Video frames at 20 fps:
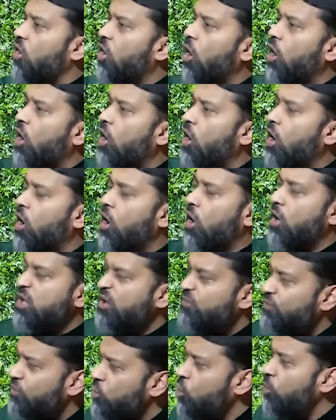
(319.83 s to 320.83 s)
all
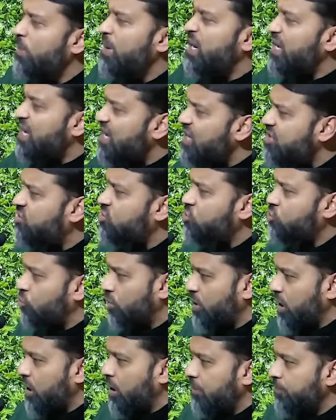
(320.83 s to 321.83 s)
of human
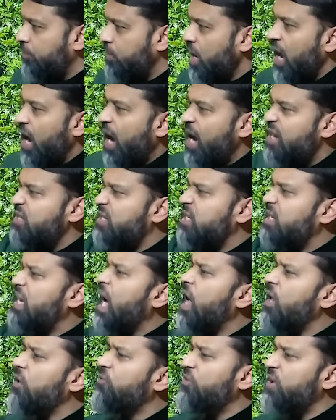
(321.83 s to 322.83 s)
history has
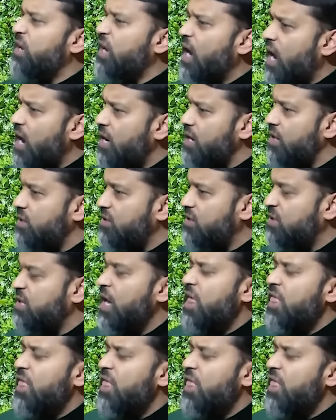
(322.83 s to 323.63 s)
galvanized